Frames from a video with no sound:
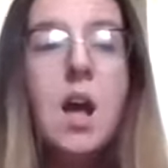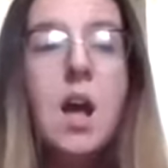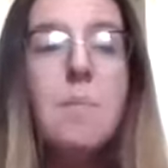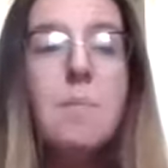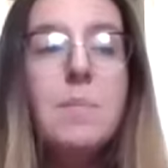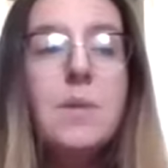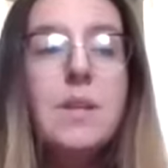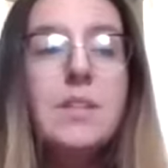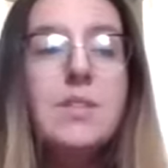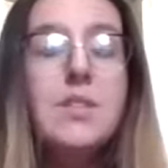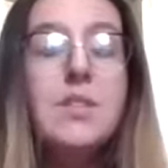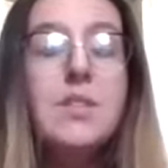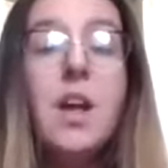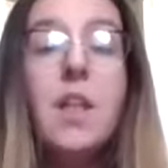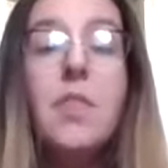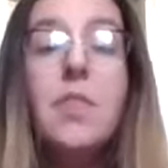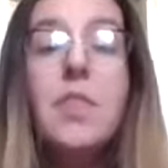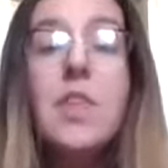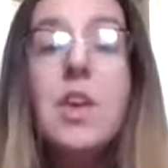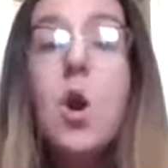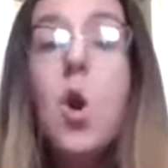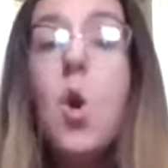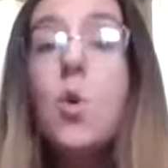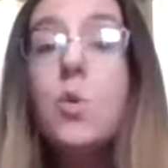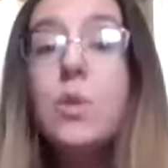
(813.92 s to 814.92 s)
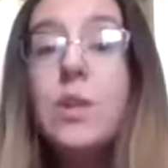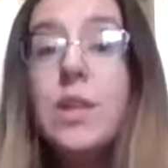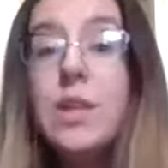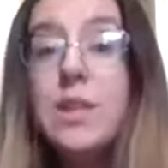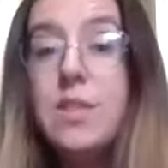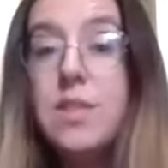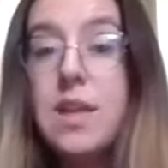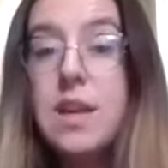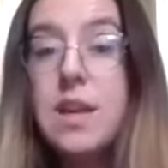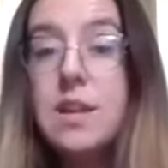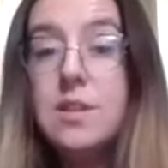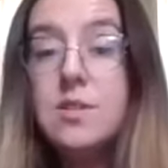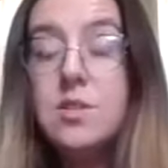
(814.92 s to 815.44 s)
it's not the only
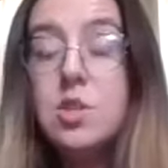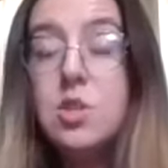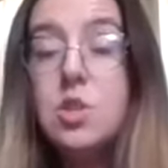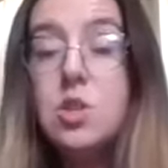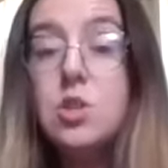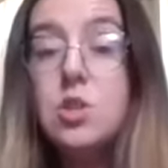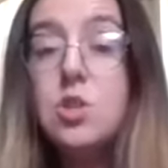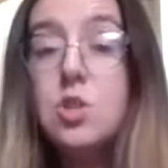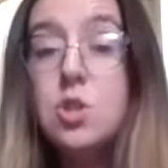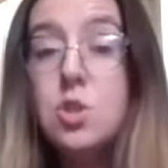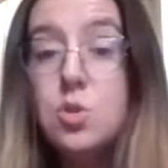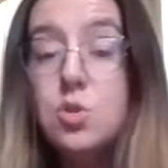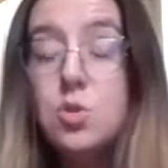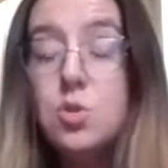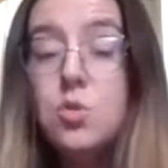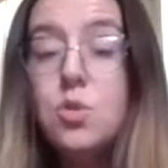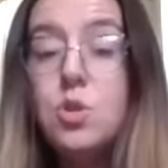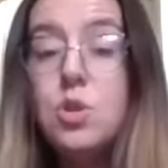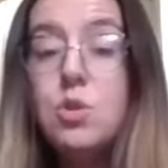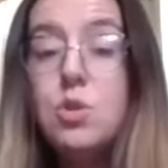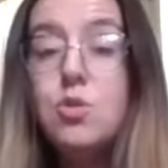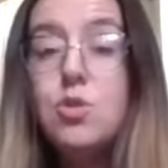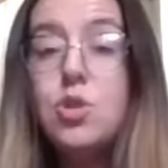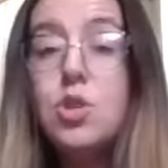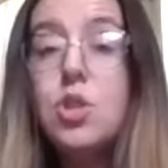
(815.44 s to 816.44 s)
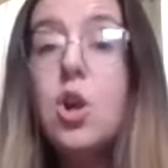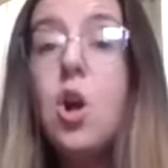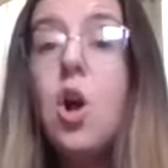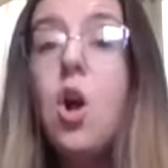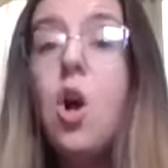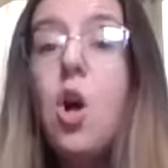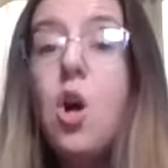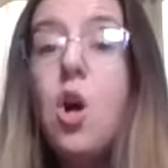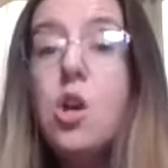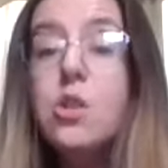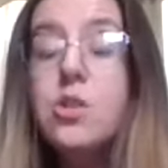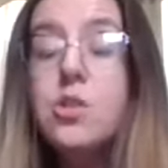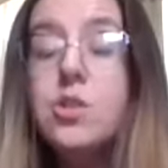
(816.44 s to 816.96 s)
thing to do. You should
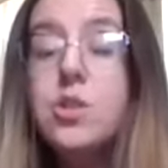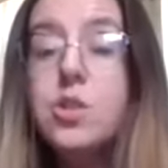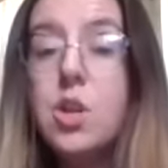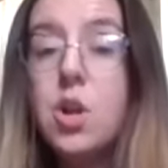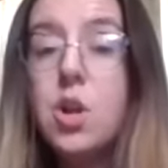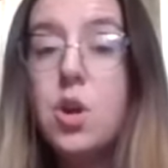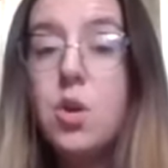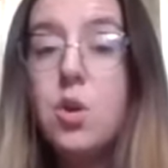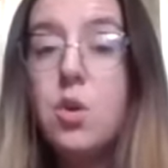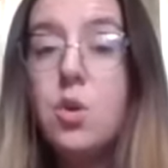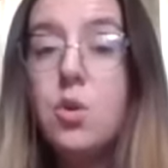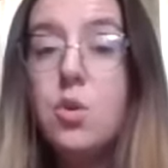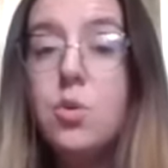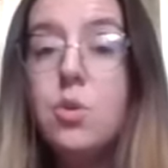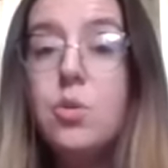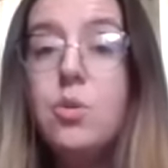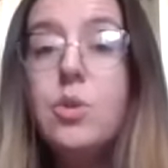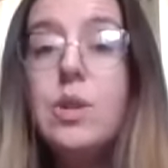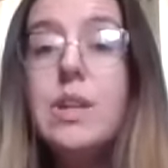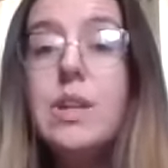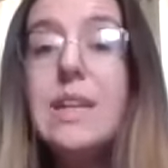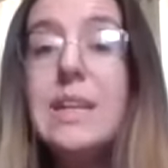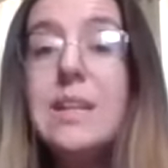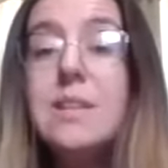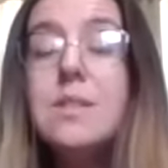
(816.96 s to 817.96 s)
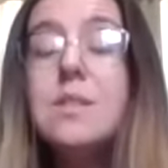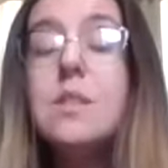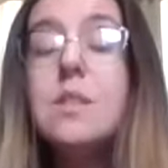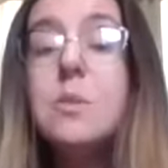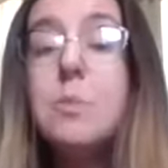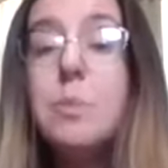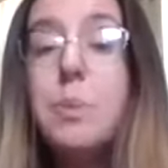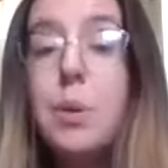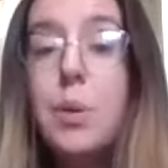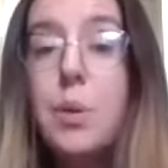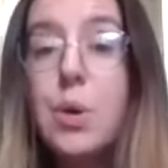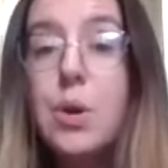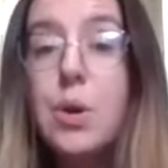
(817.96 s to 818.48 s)
also get
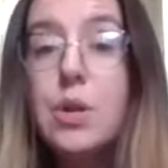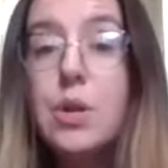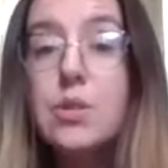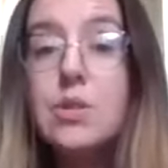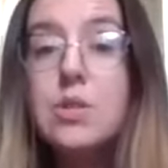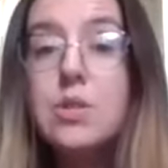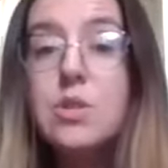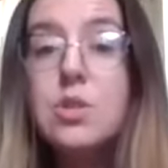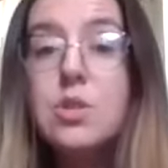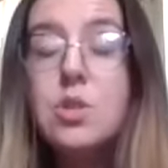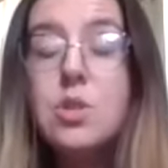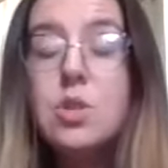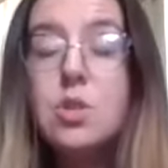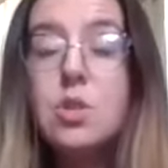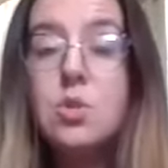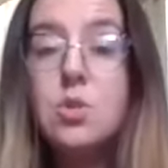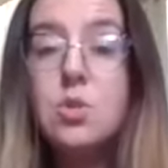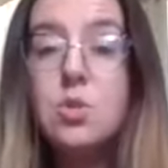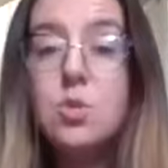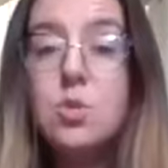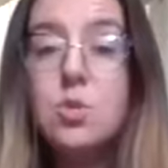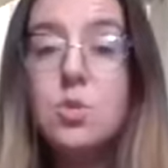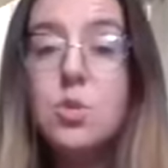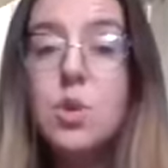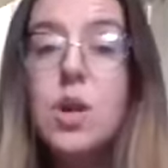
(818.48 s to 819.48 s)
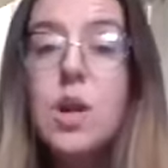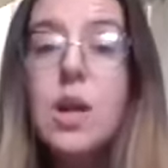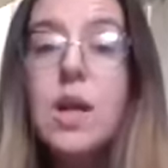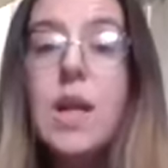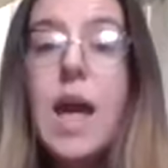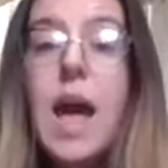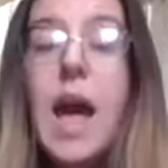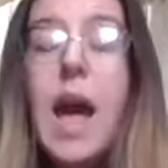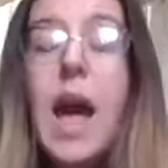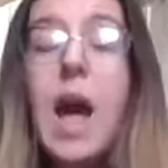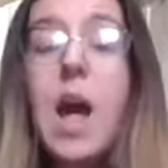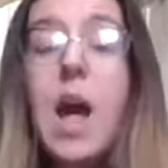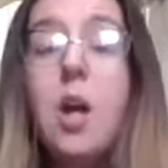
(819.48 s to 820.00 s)
support to
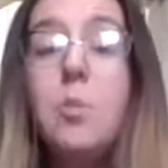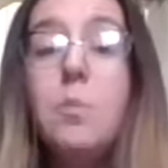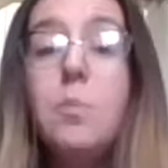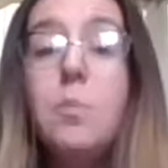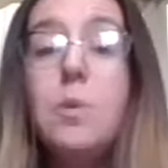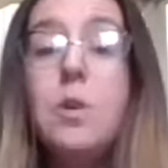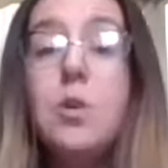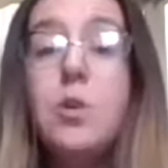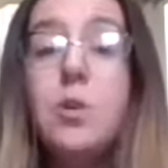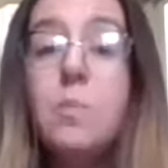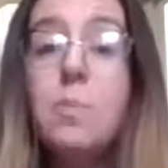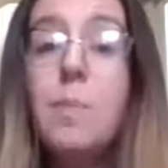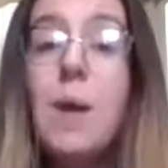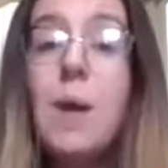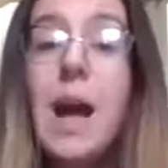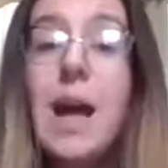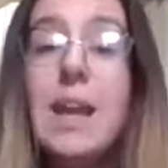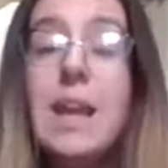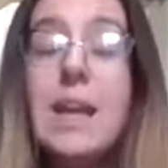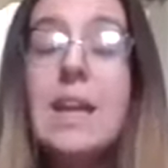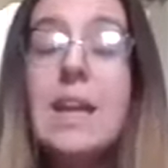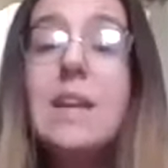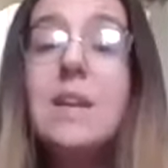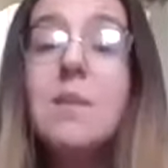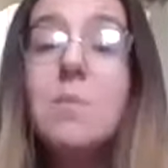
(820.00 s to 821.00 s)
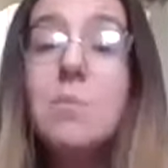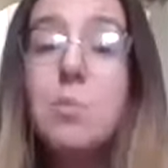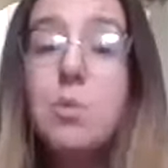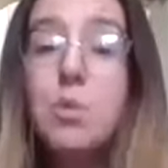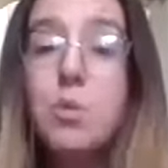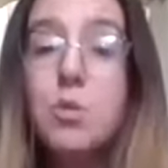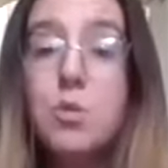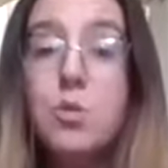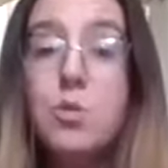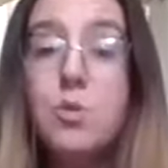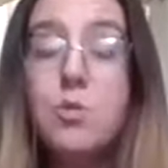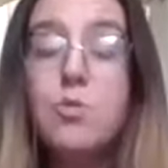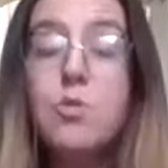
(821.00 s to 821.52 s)
help your body
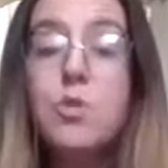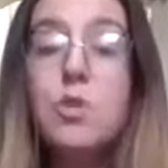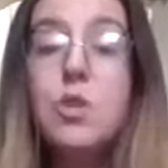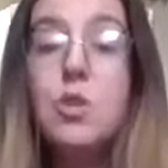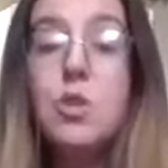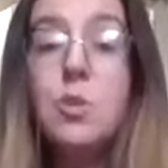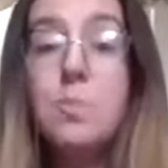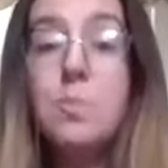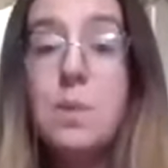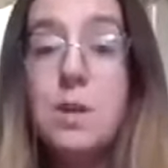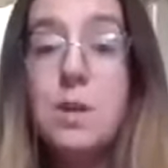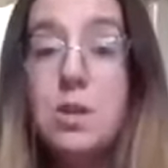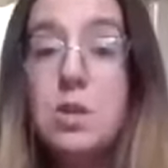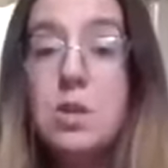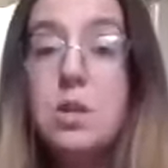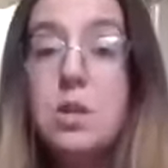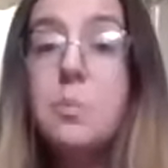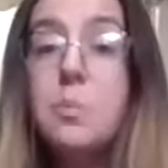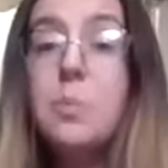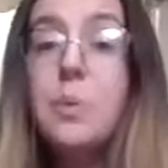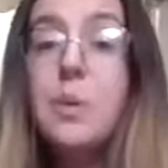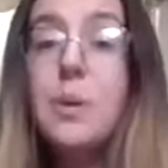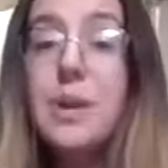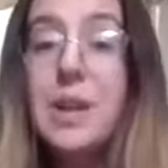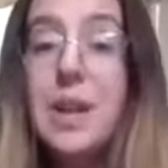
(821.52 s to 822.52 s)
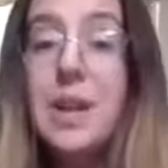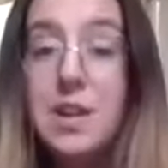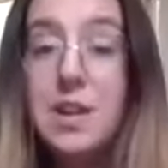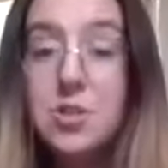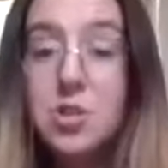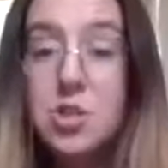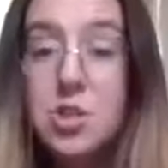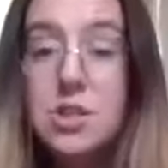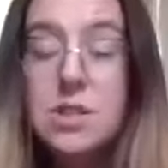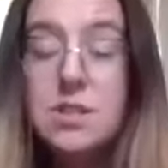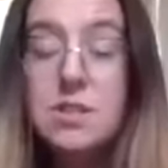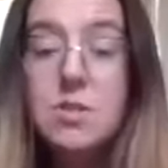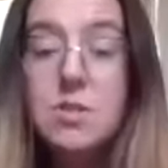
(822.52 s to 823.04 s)
improve your milk
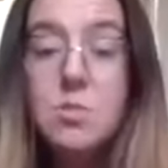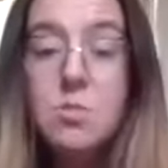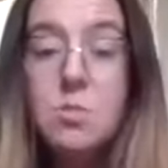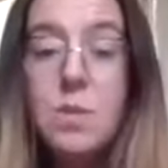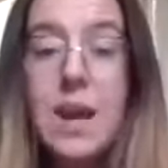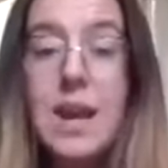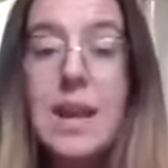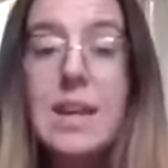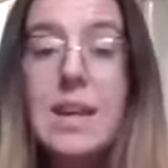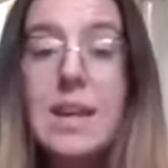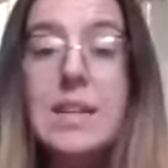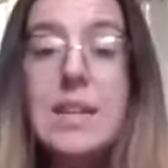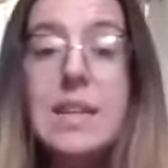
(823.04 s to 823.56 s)
production, right?